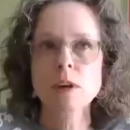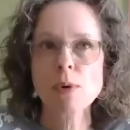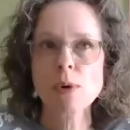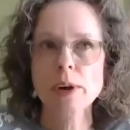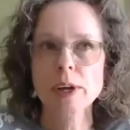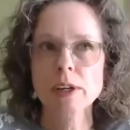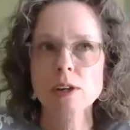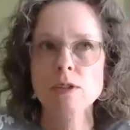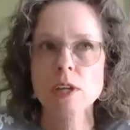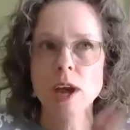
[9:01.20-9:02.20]
point,
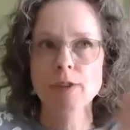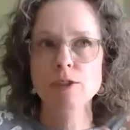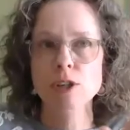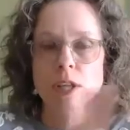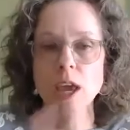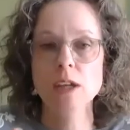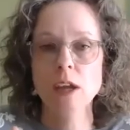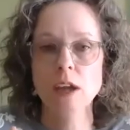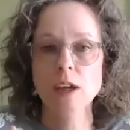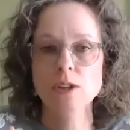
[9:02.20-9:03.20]
you said after 10
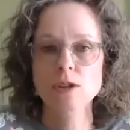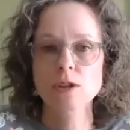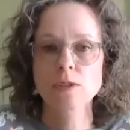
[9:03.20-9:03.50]
days, you've